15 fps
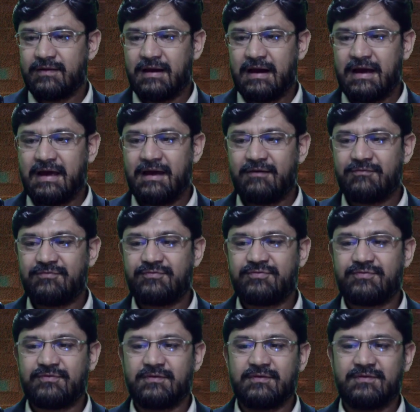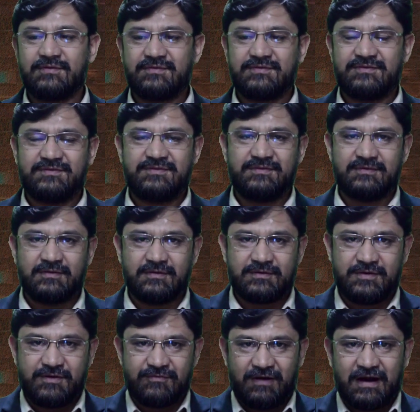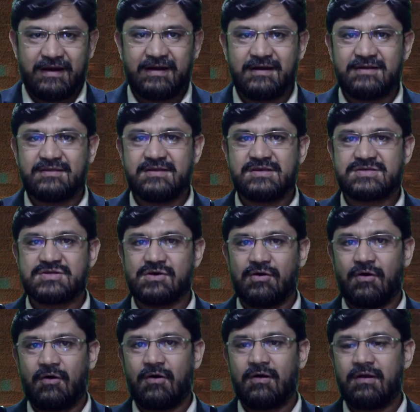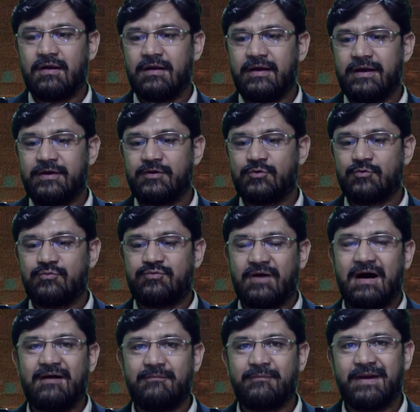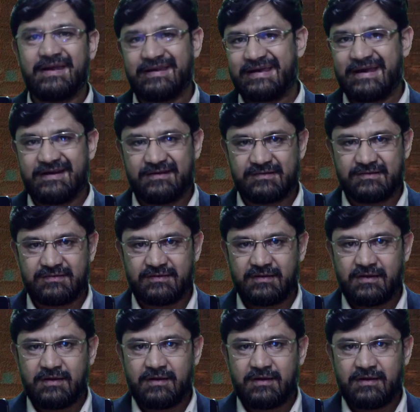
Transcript: I have divided this all into five main categories.